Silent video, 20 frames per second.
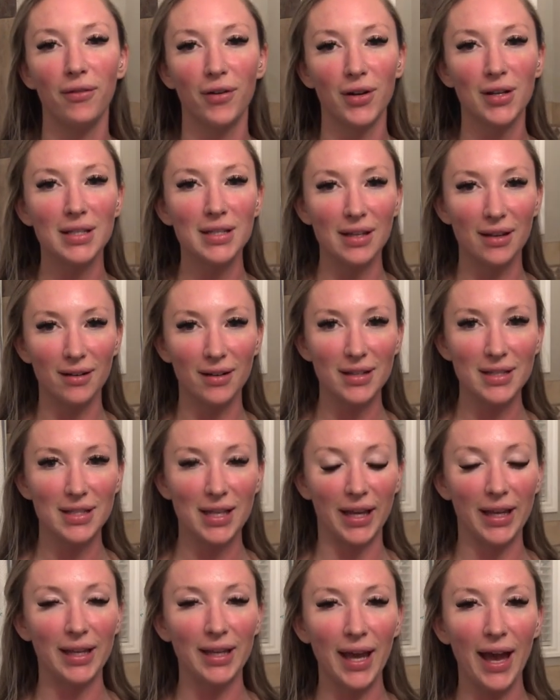for as long as
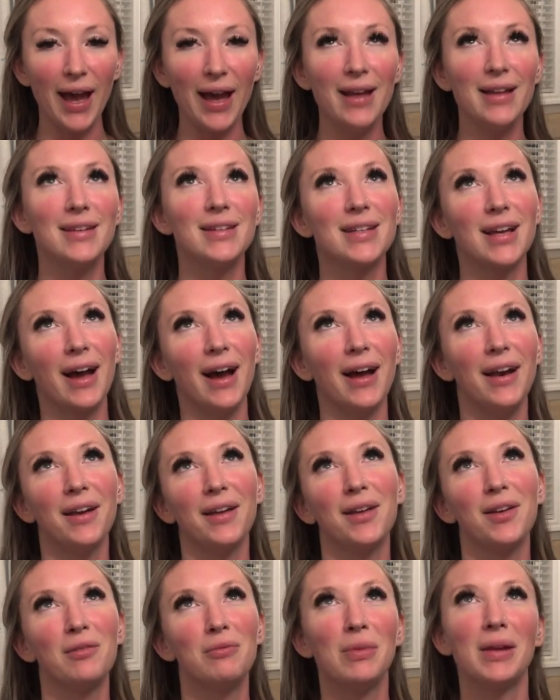I can to kind
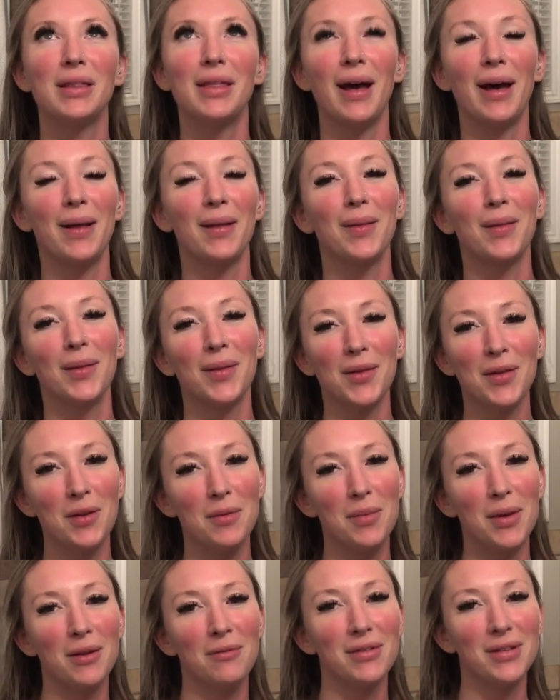of give me that little
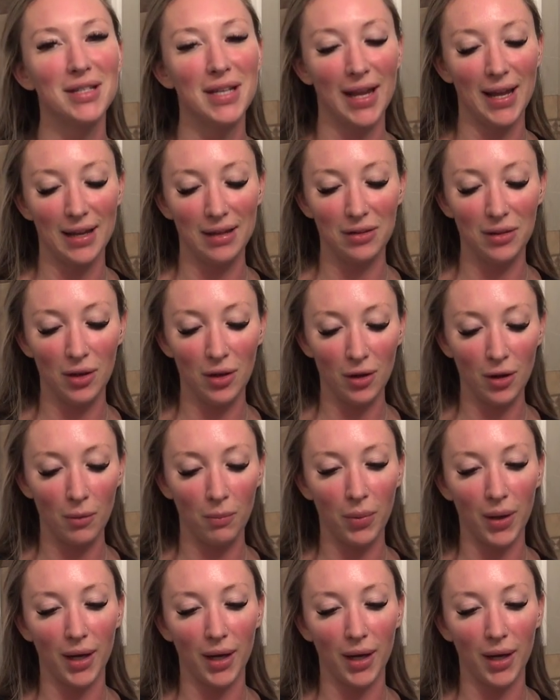bit of a tan look,